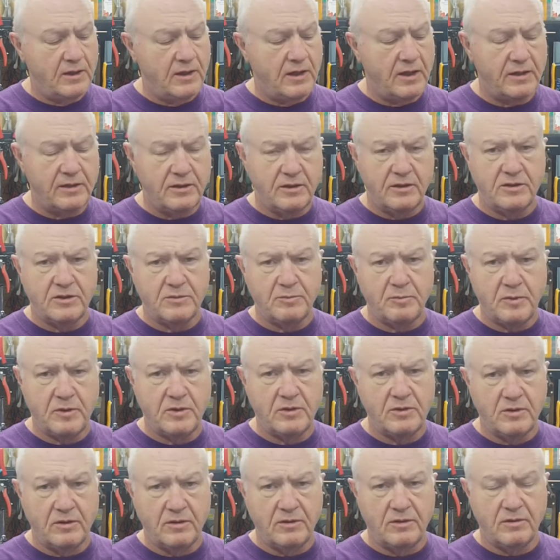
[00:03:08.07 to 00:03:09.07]
Had this
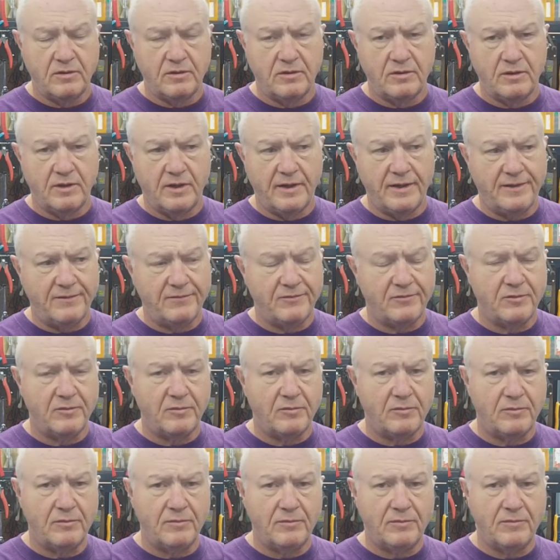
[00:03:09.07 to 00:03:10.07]
been like
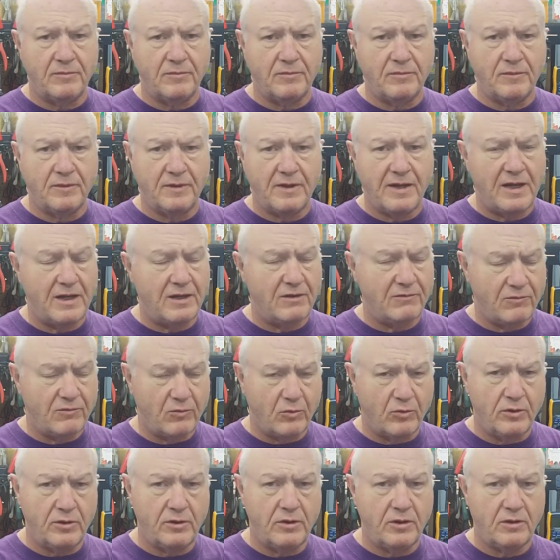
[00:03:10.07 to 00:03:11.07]
from
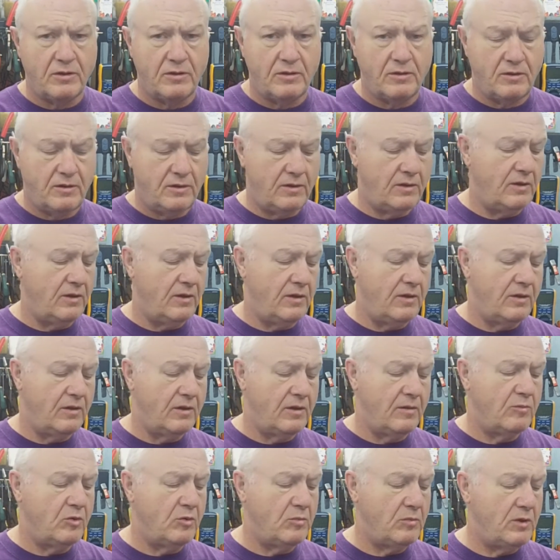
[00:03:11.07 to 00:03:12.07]
California and
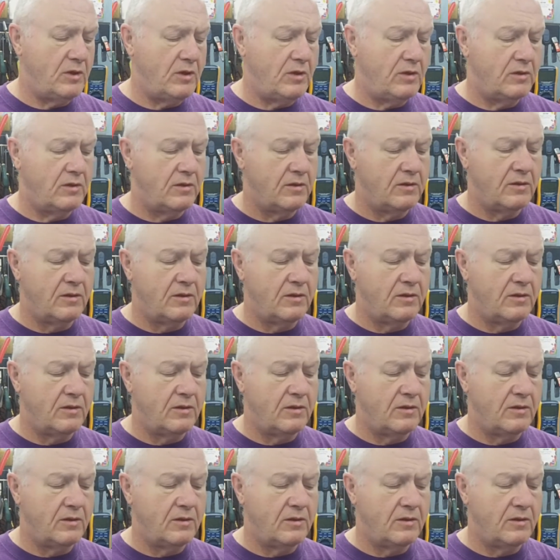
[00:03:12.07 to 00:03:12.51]
come to me,